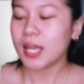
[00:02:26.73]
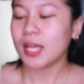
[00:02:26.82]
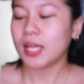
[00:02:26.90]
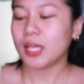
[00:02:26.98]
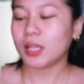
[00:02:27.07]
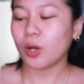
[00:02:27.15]

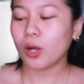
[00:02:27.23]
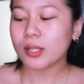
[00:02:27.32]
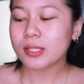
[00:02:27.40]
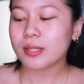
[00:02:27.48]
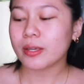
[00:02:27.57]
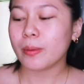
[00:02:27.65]
It
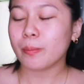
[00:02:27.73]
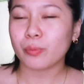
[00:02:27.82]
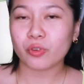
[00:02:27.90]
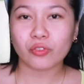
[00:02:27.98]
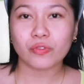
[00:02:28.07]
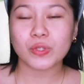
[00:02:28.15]
also
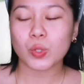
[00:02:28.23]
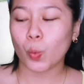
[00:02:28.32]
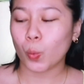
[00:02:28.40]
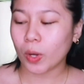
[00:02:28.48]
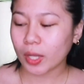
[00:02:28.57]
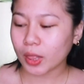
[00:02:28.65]
improves
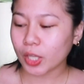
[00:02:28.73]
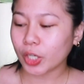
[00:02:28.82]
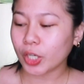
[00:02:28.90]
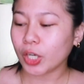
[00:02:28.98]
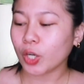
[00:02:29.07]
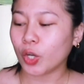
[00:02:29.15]

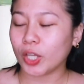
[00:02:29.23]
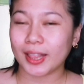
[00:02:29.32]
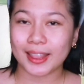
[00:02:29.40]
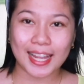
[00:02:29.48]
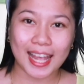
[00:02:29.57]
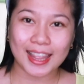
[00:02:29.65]
water
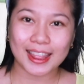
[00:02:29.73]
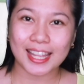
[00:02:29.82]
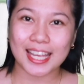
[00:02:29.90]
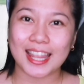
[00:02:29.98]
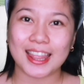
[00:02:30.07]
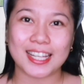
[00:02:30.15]
content
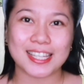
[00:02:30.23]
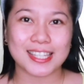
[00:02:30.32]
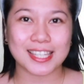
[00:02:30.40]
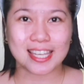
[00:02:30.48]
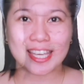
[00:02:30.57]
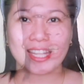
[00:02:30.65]
in the
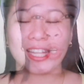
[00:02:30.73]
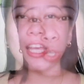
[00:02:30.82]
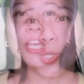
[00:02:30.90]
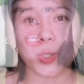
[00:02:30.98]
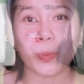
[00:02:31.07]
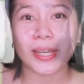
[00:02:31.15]
skin. So,
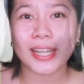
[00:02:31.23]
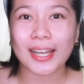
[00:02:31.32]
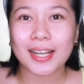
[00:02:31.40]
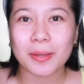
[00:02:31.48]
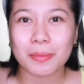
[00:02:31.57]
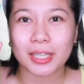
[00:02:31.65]
itong muna yung
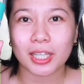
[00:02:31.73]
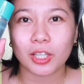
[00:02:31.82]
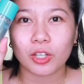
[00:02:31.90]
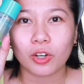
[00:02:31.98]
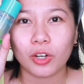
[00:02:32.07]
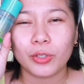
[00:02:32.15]
gagamitin
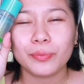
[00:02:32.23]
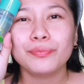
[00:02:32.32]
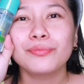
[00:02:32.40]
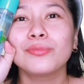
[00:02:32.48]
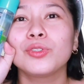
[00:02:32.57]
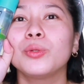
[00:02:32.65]
ko,
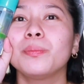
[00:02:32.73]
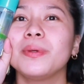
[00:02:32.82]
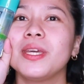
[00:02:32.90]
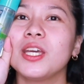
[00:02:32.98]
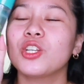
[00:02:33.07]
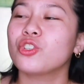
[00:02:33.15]
itong
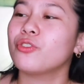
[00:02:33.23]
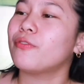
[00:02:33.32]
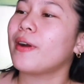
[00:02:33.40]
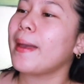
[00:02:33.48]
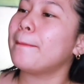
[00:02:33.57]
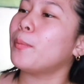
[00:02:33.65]
PH
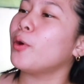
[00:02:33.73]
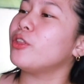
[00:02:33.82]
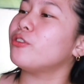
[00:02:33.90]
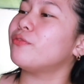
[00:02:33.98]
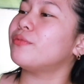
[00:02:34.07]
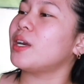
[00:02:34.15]

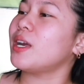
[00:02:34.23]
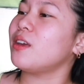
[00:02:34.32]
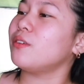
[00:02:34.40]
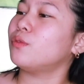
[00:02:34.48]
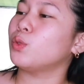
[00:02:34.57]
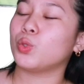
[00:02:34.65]

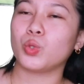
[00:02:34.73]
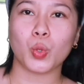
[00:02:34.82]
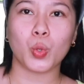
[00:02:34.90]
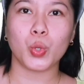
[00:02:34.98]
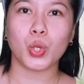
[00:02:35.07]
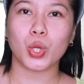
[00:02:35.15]
5.5
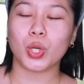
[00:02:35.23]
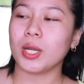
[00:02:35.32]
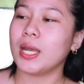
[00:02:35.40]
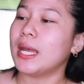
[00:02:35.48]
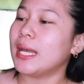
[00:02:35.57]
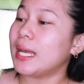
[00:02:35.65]
Toner.
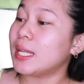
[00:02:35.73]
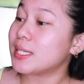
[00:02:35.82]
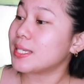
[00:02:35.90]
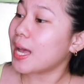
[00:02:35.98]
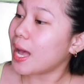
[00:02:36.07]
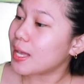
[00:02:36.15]
It
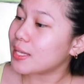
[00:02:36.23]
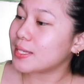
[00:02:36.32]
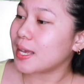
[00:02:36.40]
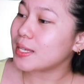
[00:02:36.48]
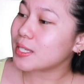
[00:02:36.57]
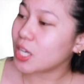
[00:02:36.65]

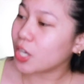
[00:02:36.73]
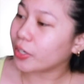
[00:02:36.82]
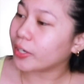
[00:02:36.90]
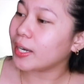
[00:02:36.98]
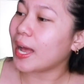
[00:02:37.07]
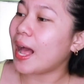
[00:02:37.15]
says here
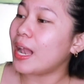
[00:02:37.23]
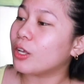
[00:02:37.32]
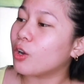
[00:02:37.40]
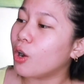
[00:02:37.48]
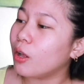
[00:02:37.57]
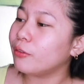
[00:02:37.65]
na
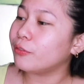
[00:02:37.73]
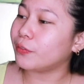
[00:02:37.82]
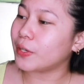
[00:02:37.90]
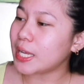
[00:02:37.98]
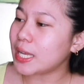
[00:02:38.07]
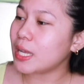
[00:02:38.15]

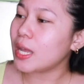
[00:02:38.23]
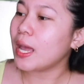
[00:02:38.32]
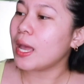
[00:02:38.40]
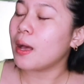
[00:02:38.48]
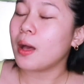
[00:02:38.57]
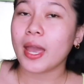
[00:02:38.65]
alcohol-free
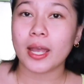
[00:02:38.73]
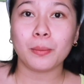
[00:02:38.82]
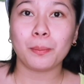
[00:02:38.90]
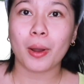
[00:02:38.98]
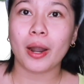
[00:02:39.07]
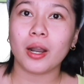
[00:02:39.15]
and
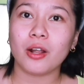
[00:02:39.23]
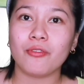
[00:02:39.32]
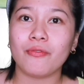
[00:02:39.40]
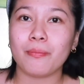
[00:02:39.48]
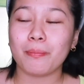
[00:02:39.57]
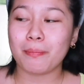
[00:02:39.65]

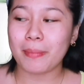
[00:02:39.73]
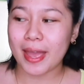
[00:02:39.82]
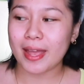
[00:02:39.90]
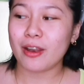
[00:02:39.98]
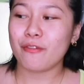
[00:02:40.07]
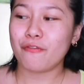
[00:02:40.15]

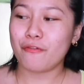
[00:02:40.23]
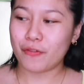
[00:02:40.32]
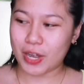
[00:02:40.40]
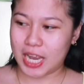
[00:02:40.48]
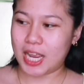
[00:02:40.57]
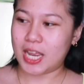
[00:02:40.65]
paraben-free.